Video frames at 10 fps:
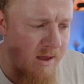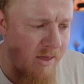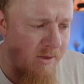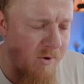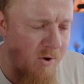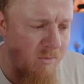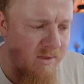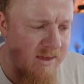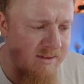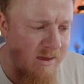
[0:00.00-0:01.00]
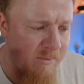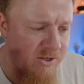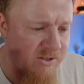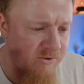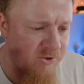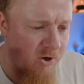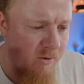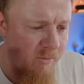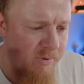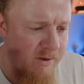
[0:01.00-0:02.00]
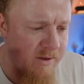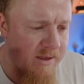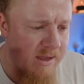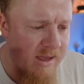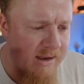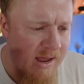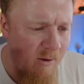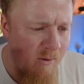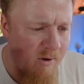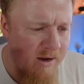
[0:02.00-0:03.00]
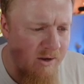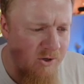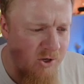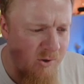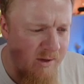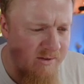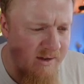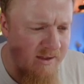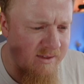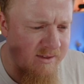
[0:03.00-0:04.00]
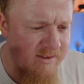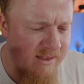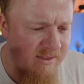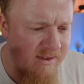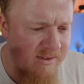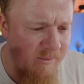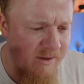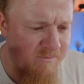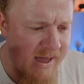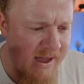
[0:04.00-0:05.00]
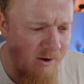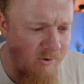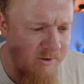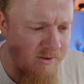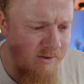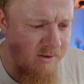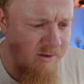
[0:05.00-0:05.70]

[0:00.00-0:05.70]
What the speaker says: At the moment, this image is on top. Now, what I can do is I can send this image backwards.